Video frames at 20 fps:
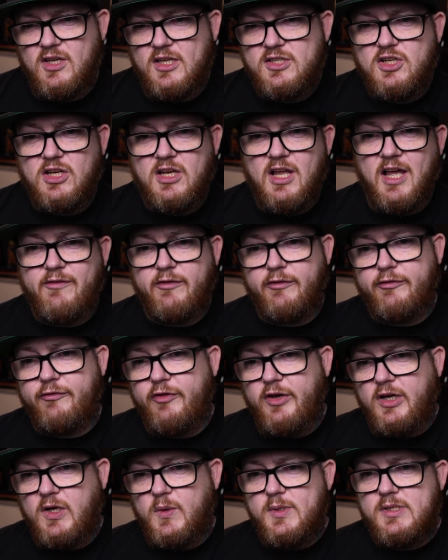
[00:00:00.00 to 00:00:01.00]
is going to have a
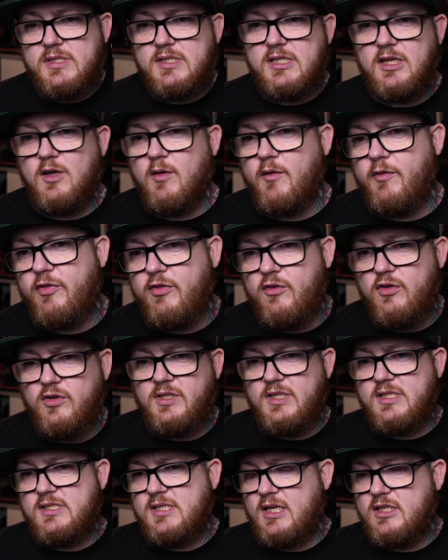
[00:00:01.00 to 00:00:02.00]
frequency of
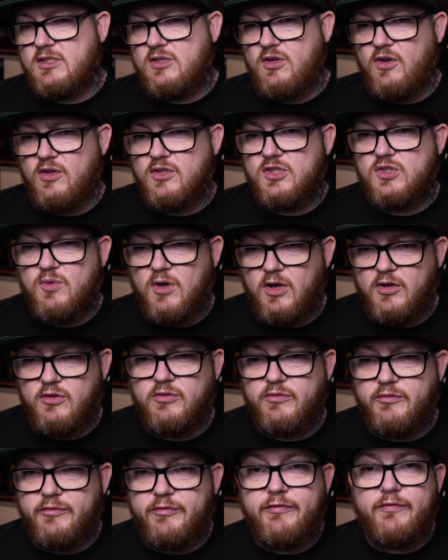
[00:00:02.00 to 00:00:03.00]
36 hertz to
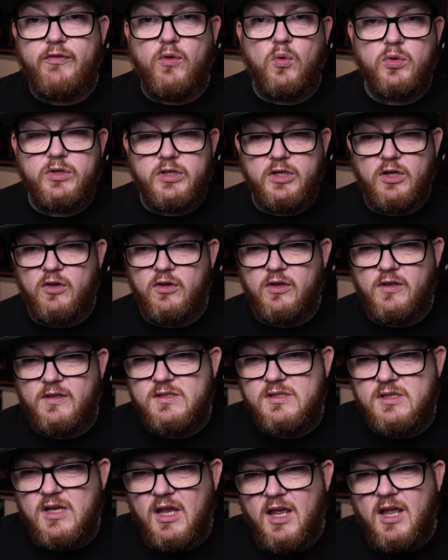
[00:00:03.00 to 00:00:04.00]
140
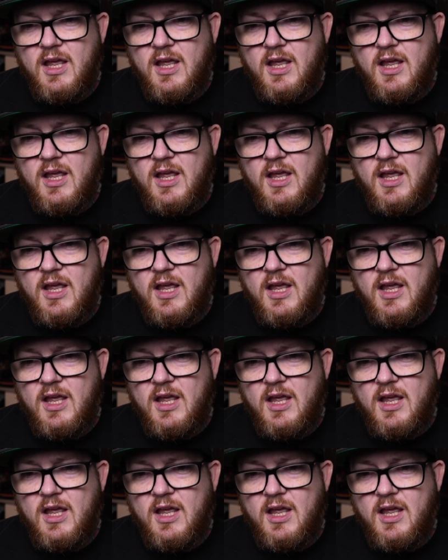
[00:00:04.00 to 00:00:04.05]
hertz.